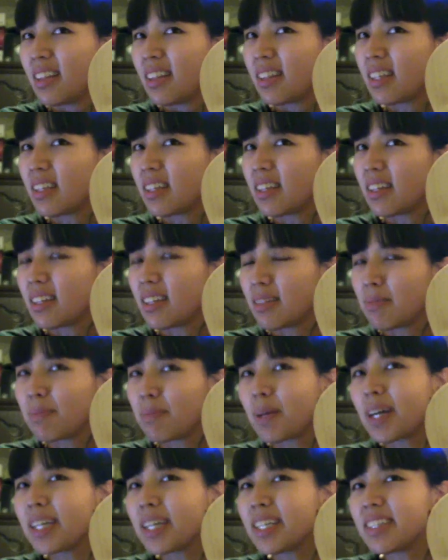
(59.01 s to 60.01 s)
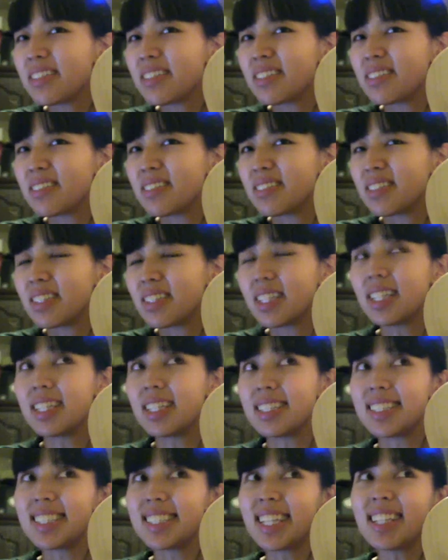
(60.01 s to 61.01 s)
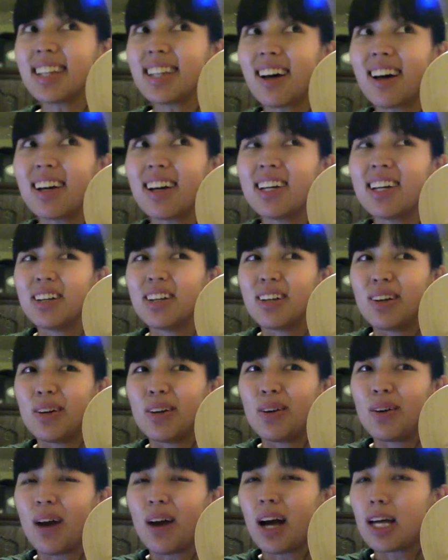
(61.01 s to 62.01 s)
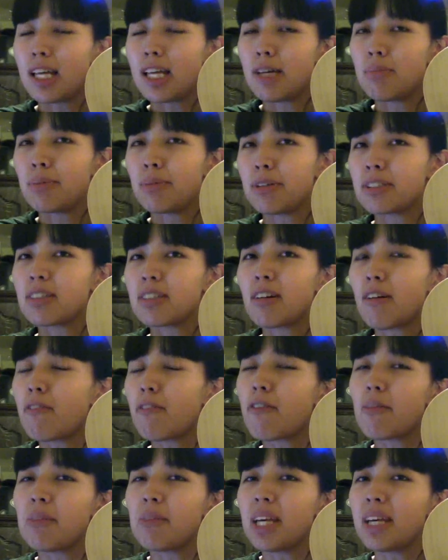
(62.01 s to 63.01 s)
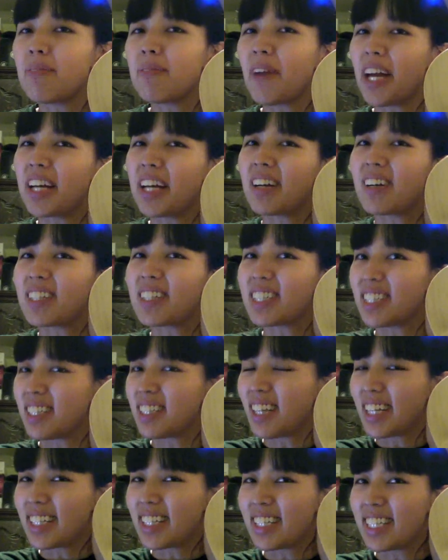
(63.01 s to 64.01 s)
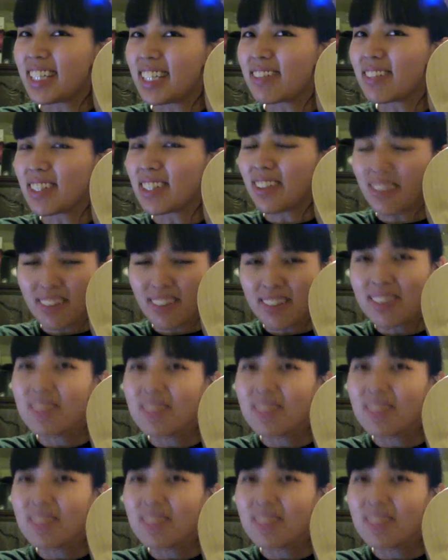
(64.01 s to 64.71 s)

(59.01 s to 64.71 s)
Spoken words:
the seller who I bought it off from eBay got it like a year ago.